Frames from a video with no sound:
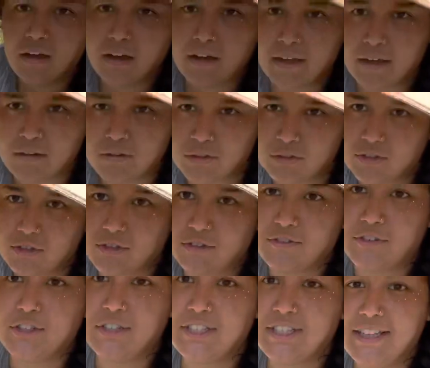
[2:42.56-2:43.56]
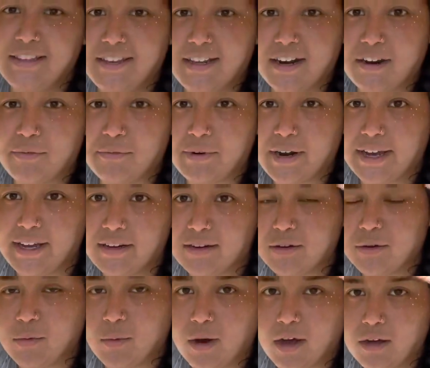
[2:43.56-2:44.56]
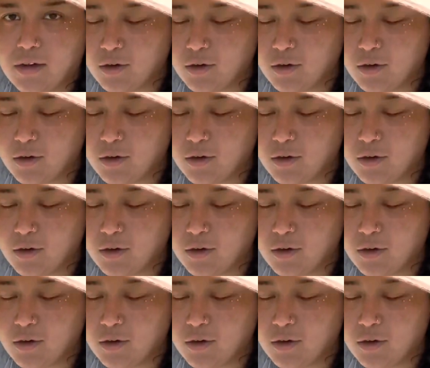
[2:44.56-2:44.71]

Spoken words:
Okay, cool. So the first thing that I read while